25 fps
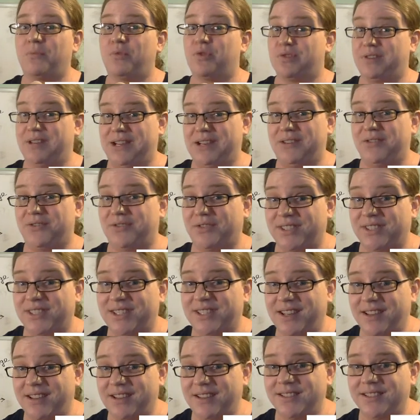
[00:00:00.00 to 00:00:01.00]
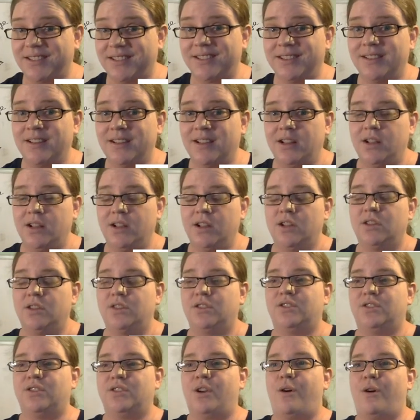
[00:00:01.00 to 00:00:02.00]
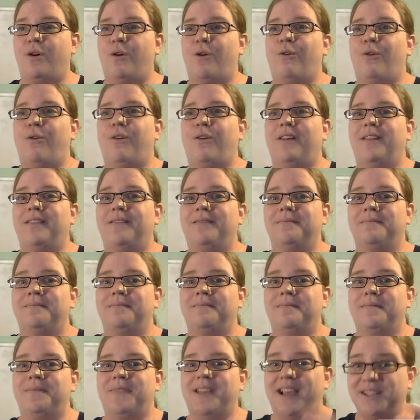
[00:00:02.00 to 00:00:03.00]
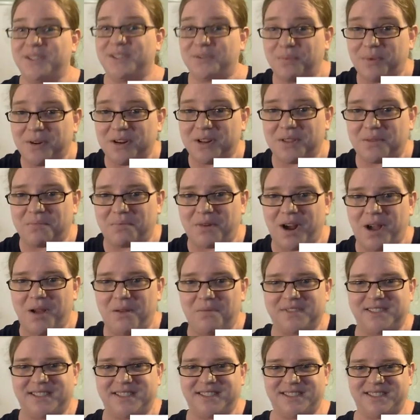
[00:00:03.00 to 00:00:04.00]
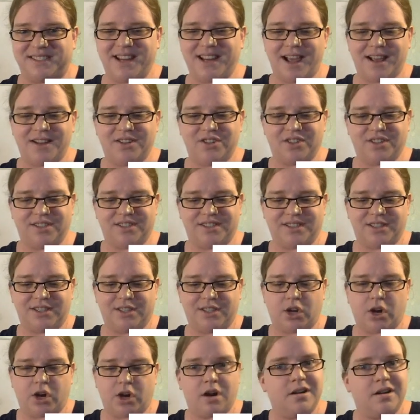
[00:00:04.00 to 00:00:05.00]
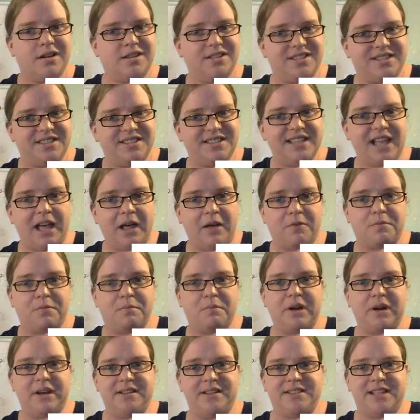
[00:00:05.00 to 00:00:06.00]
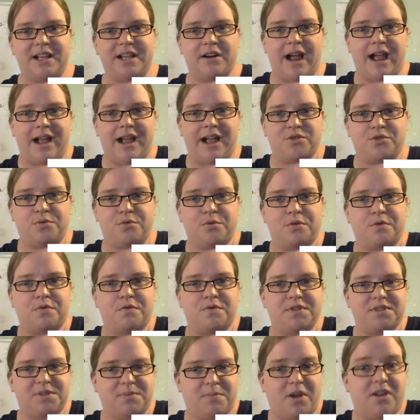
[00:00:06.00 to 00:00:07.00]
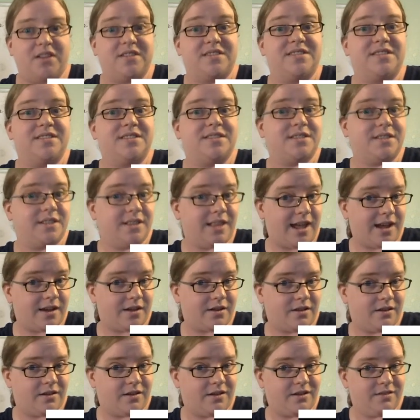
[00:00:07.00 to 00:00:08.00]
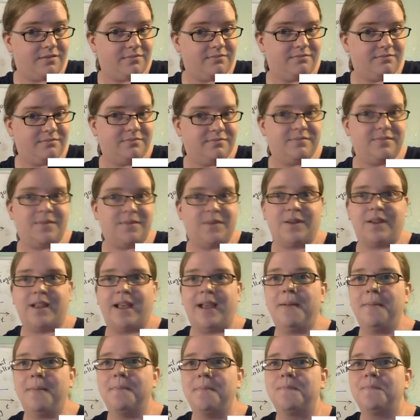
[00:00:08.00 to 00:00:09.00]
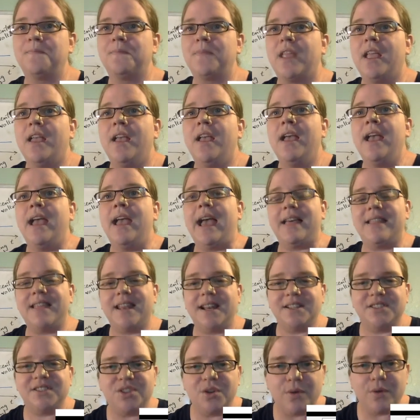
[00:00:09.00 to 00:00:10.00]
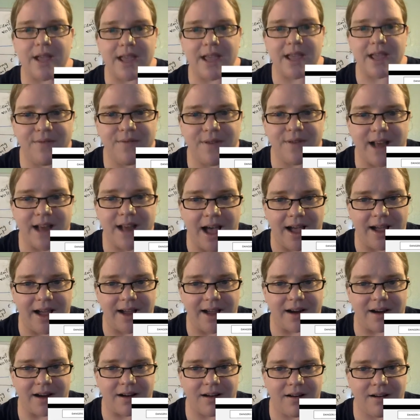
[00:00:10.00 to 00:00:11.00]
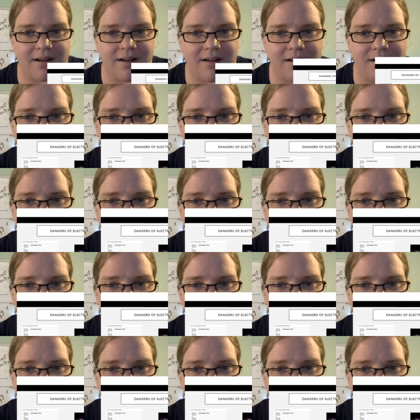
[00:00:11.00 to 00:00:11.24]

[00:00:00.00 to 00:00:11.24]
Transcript: dangerous it is. So that's one of the problems. It's not just the current itself, but it's our actual response to that current. Okay? And then as you get even higher,